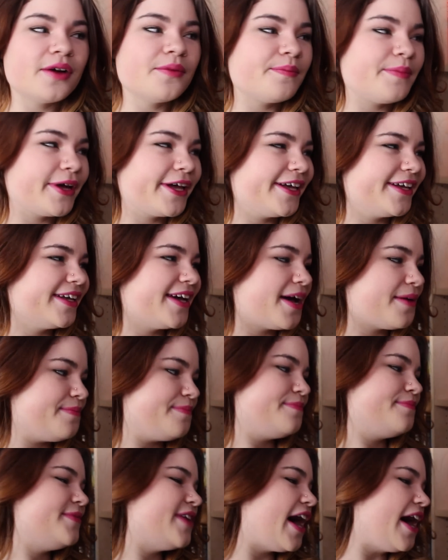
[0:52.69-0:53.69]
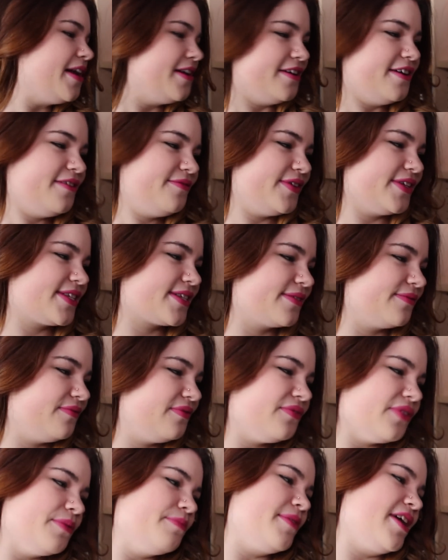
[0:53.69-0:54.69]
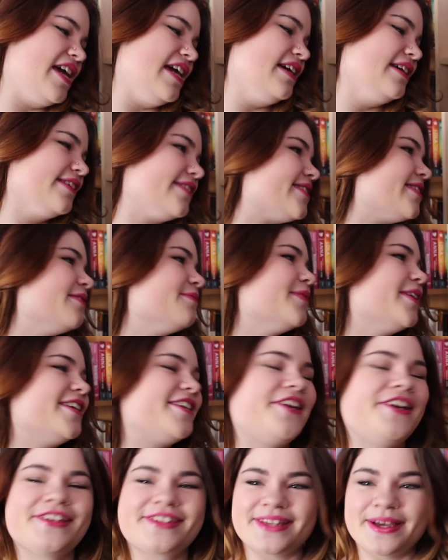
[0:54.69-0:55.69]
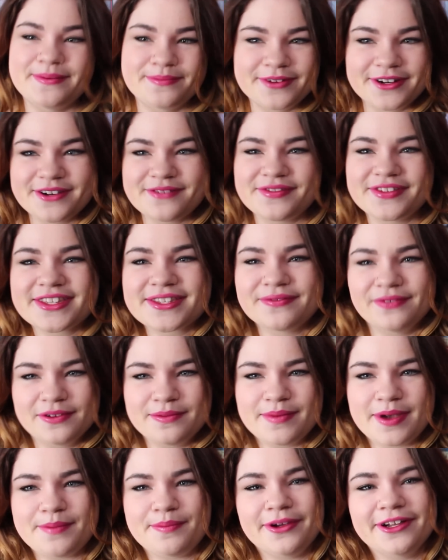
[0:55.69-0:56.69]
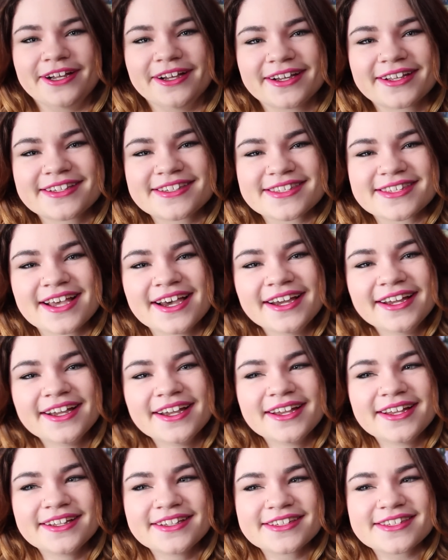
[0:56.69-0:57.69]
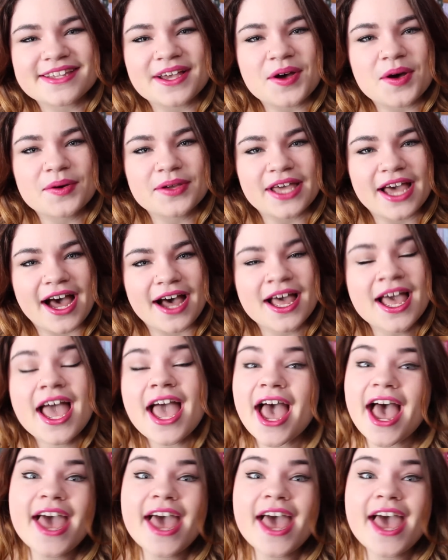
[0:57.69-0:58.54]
but I'm not nervous for me so much as I'm nervous for my books so yeah.